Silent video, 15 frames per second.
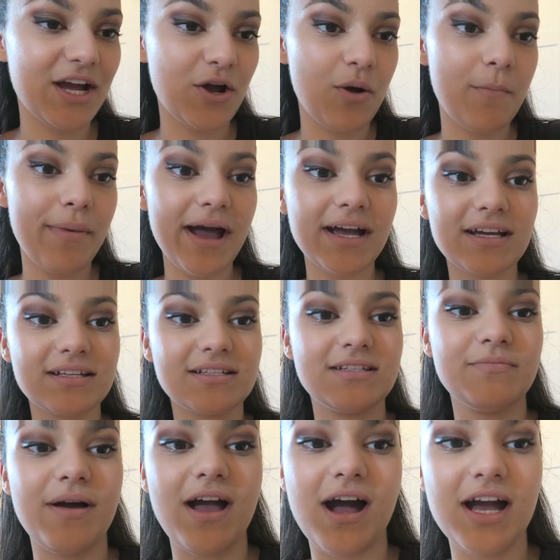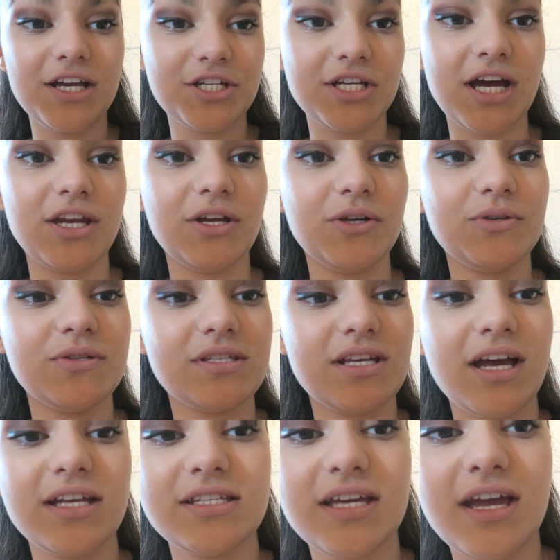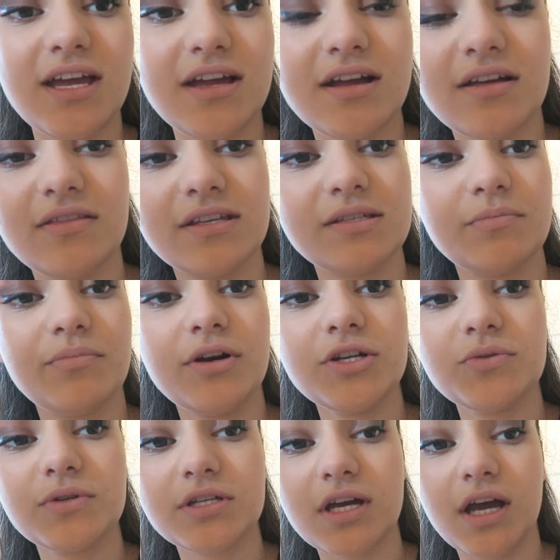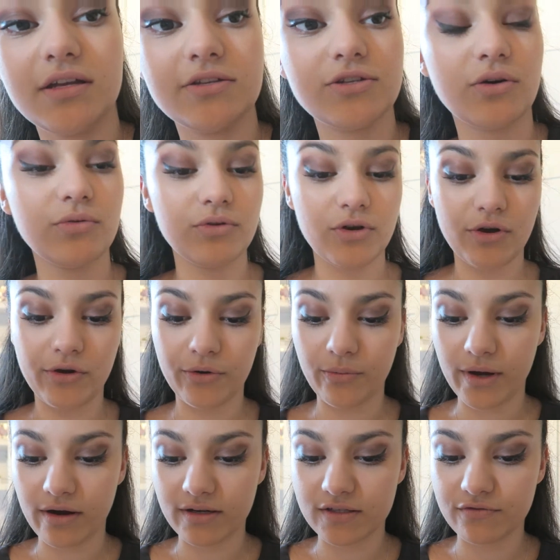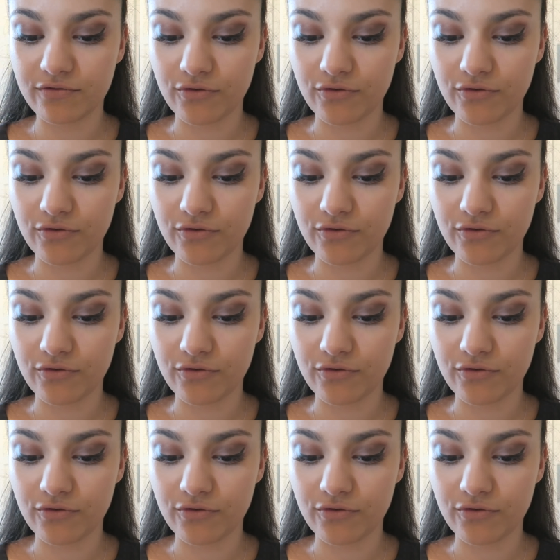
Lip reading: I go back to my eyeshadows. I take this brush, which I don't know where it's